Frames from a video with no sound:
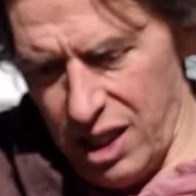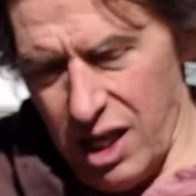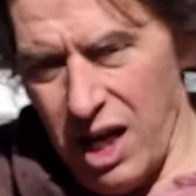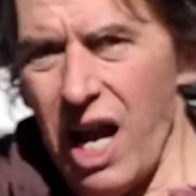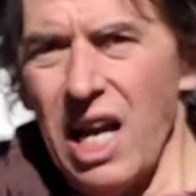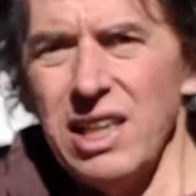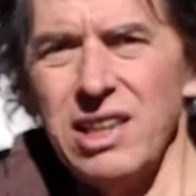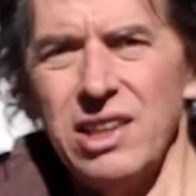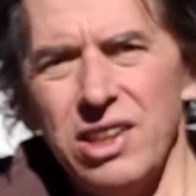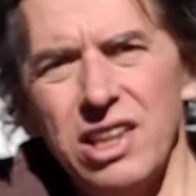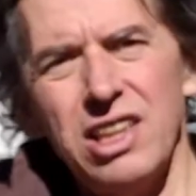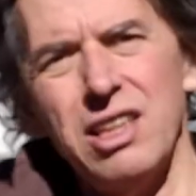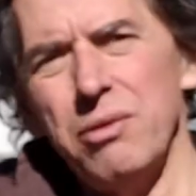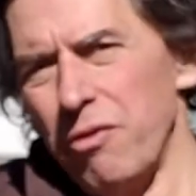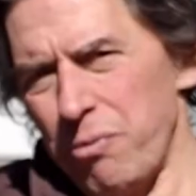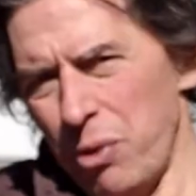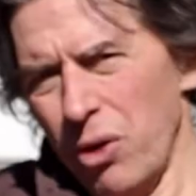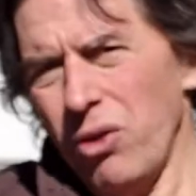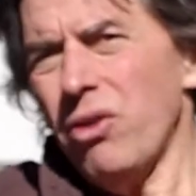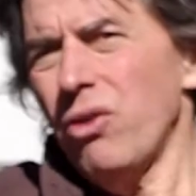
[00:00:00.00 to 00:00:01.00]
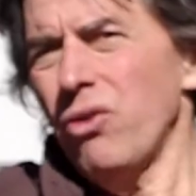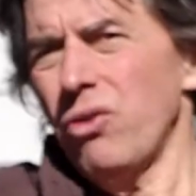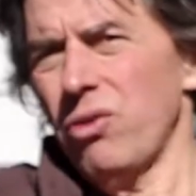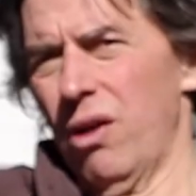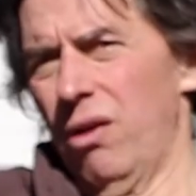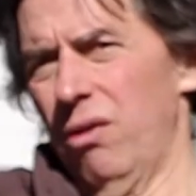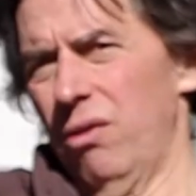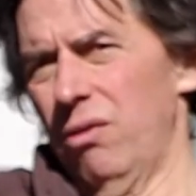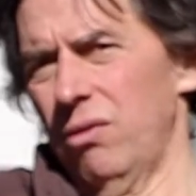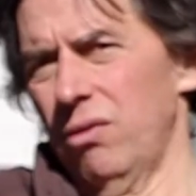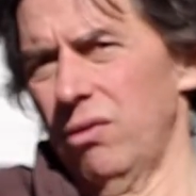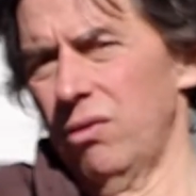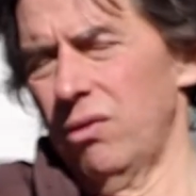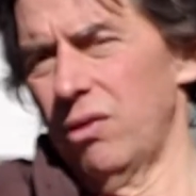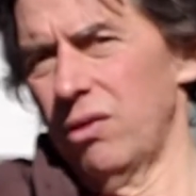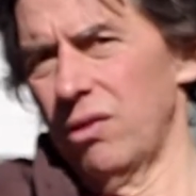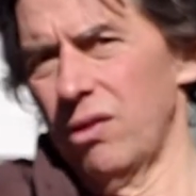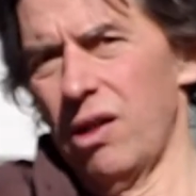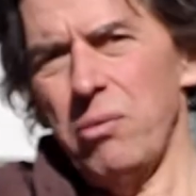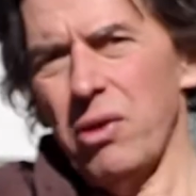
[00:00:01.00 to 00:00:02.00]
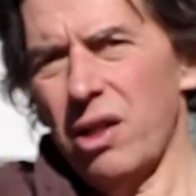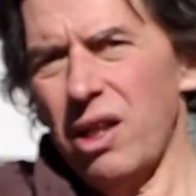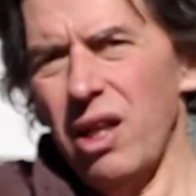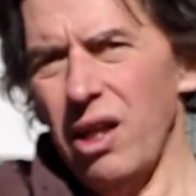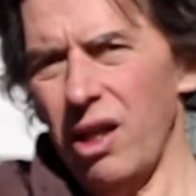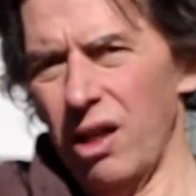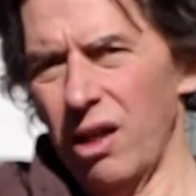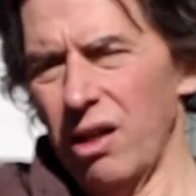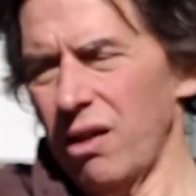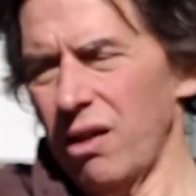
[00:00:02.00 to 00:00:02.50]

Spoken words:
a system of birth control. I'm not kidding.